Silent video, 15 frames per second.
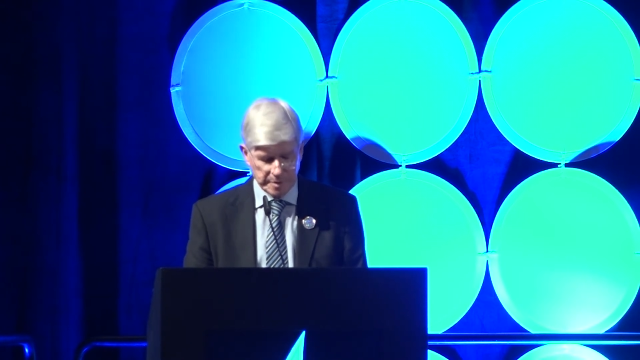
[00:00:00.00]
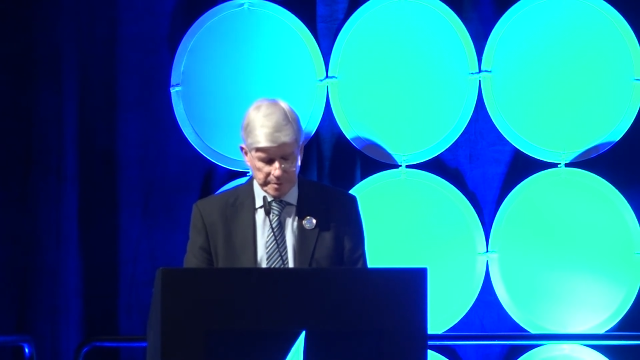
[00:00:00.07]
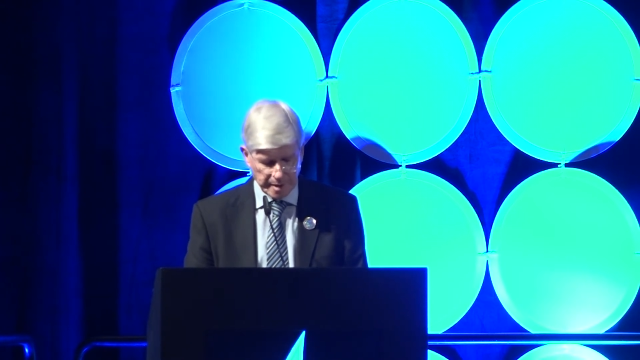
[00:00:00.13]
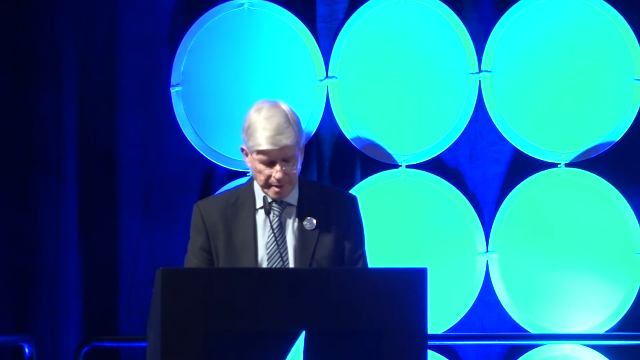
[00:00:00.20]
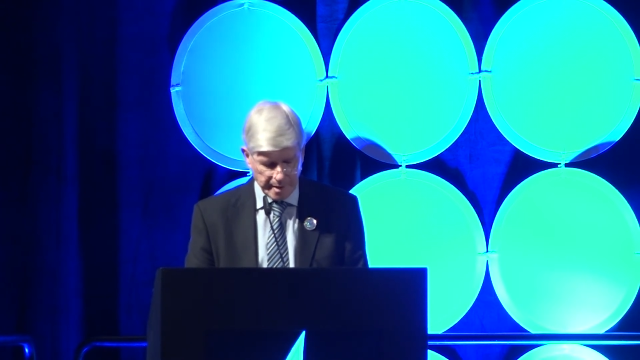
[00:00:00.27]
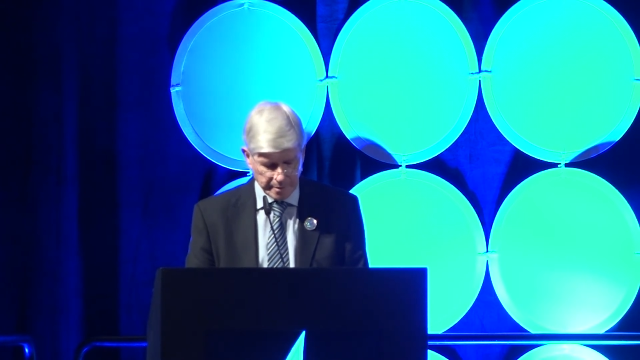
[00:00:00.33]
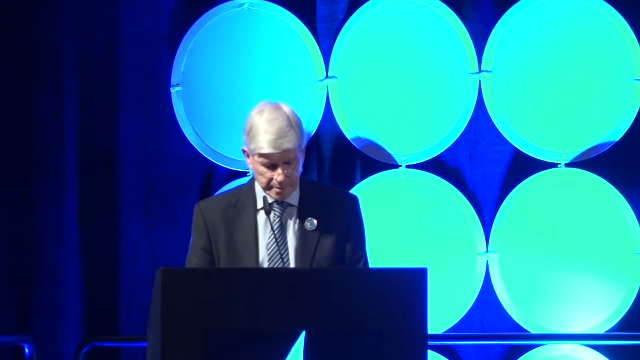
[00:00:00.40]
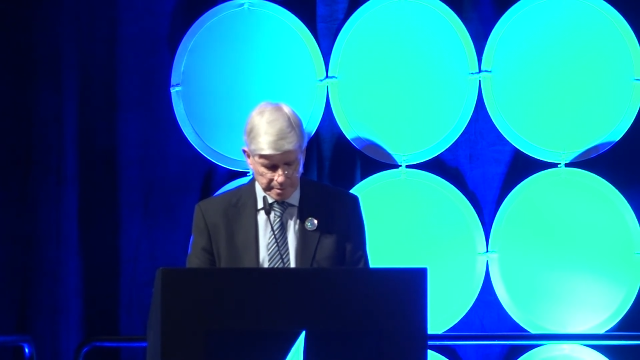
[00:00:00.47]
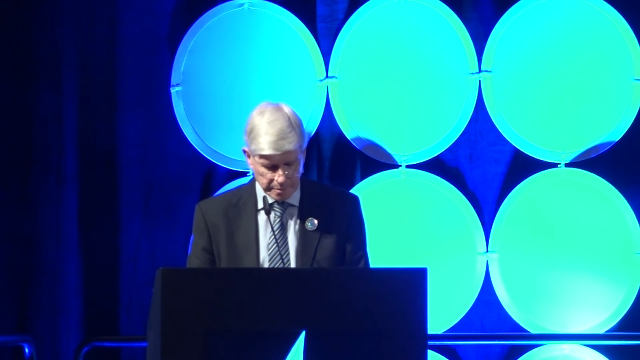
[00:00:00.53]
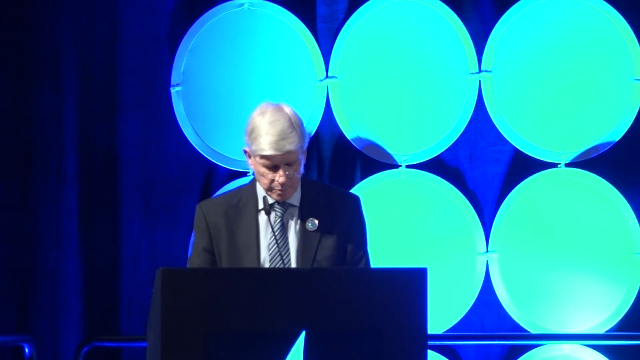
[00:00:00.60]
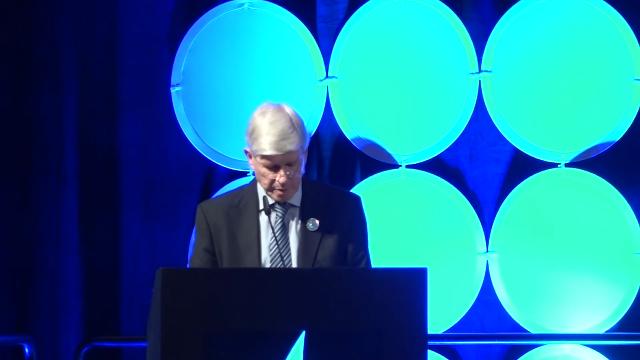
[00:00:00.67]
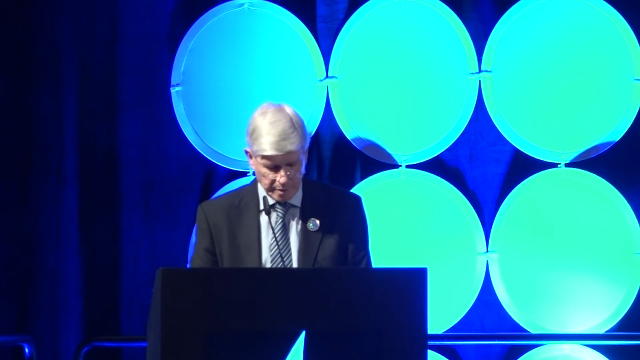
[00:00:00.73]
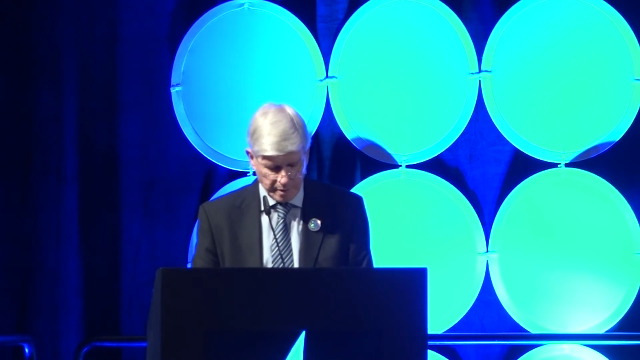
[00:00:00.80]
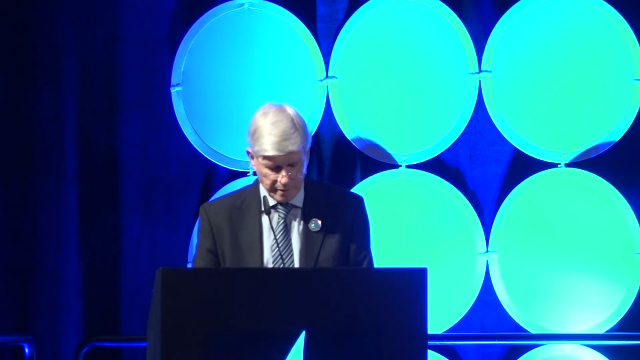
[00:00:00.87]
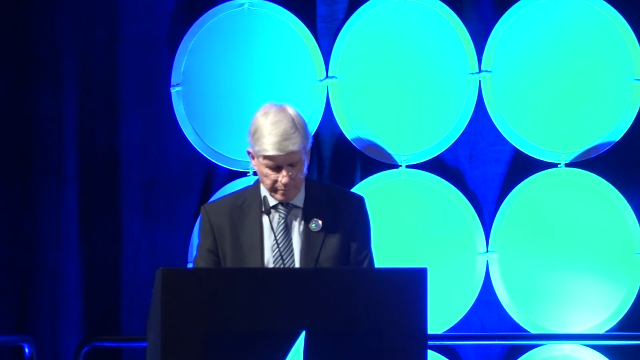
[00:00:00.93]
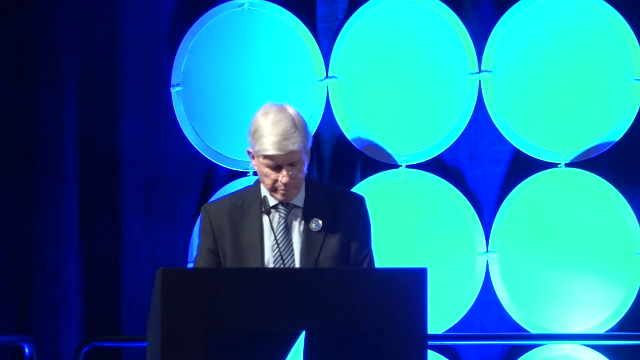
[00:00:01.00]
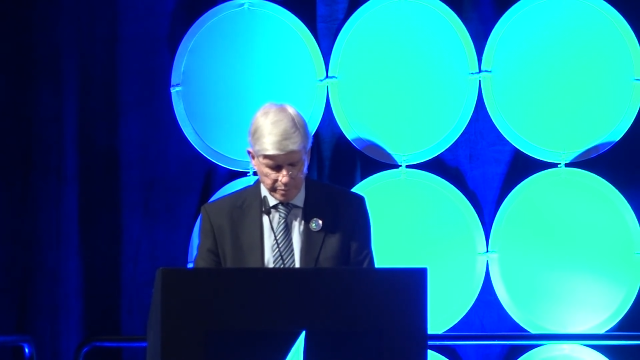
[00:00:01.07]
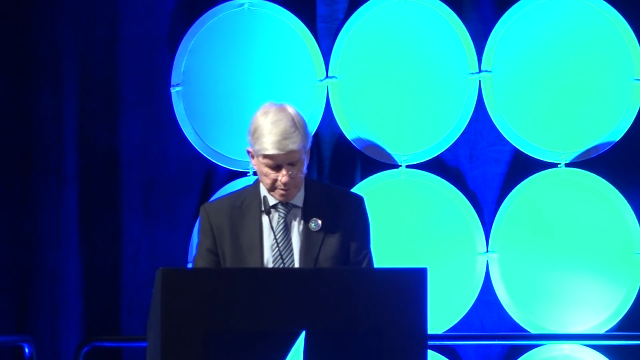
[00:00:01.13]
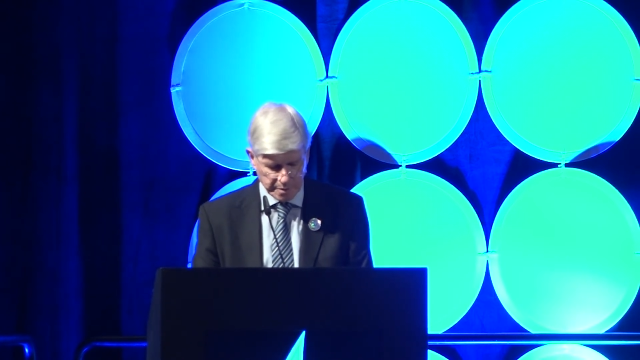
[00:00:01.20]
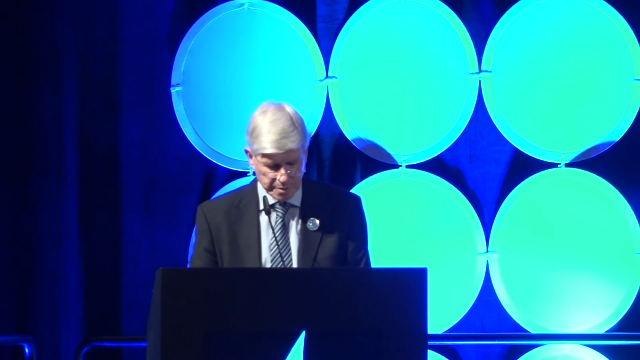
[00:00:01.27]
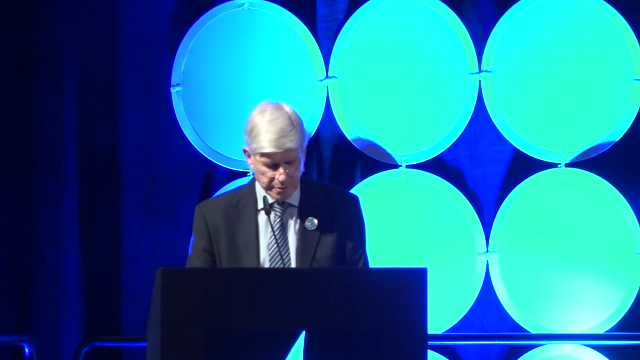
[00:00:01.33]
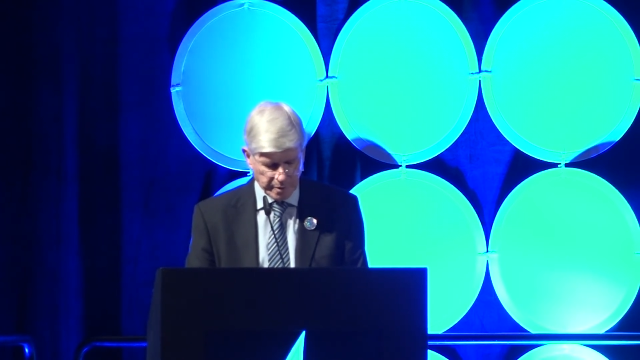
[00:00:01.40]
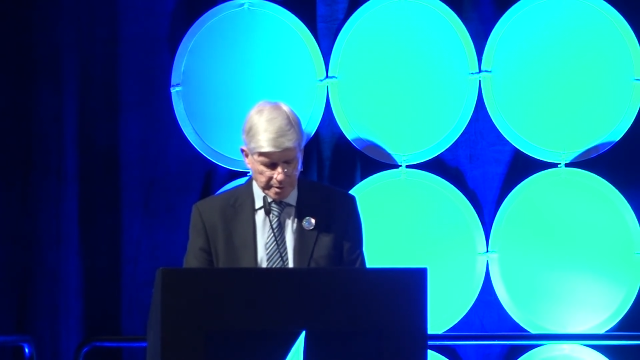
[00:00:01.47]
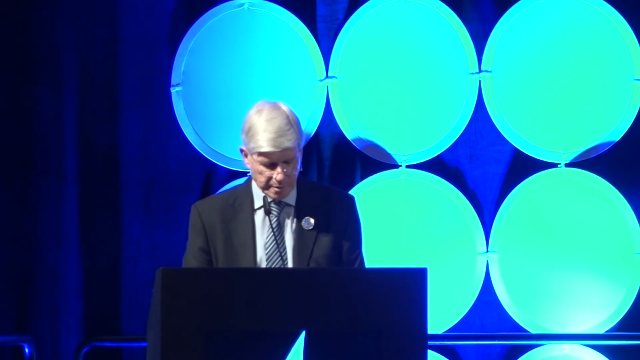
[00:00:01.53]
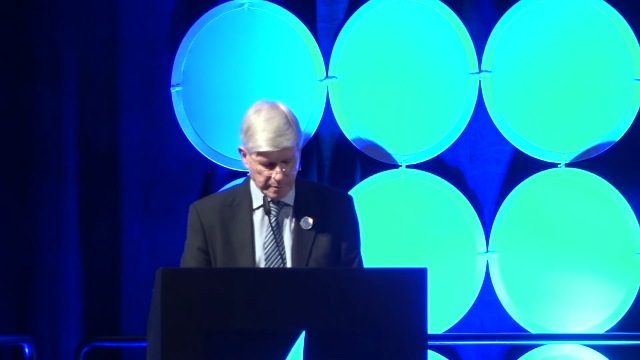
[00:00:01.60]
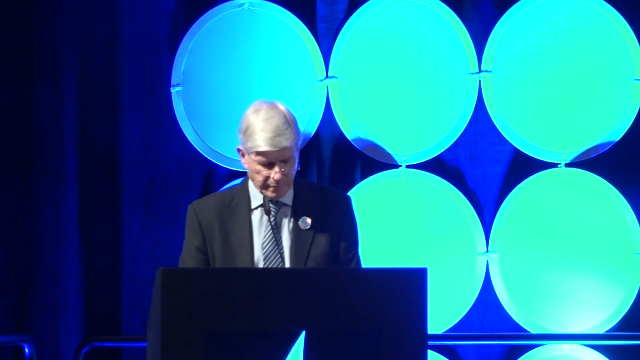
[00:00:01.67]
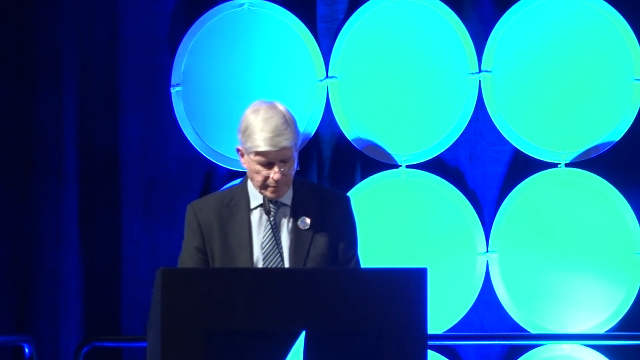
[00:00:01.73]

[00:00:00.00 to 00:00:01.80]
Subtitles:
towns where they've constructed